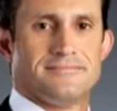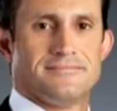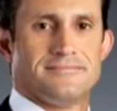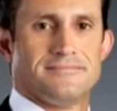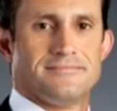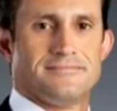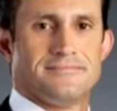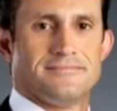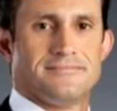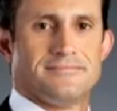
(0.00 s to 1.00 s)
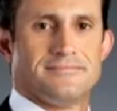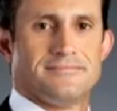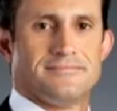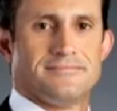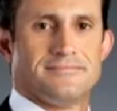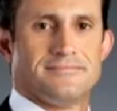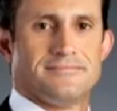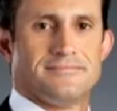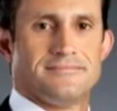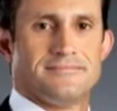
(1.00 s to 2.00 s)

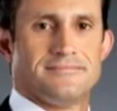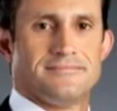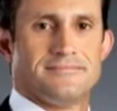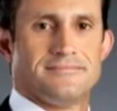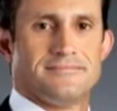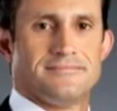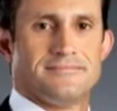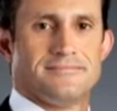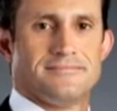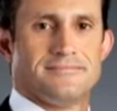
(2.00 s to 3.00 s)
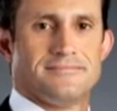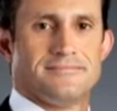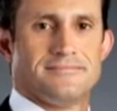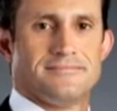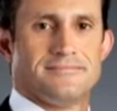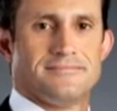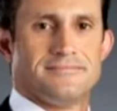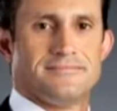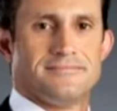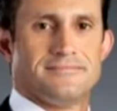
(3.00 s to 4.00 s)

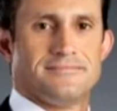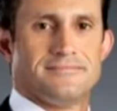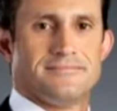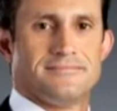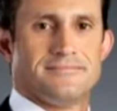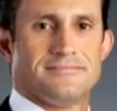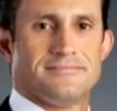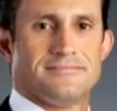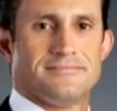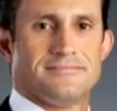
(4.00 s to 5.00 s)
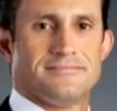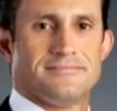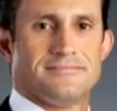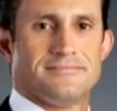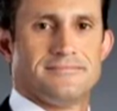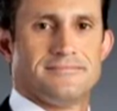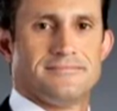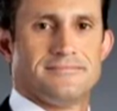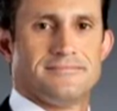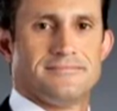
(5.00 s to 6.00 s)

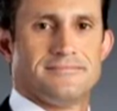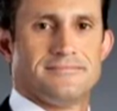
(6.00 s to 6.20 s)
[no speech]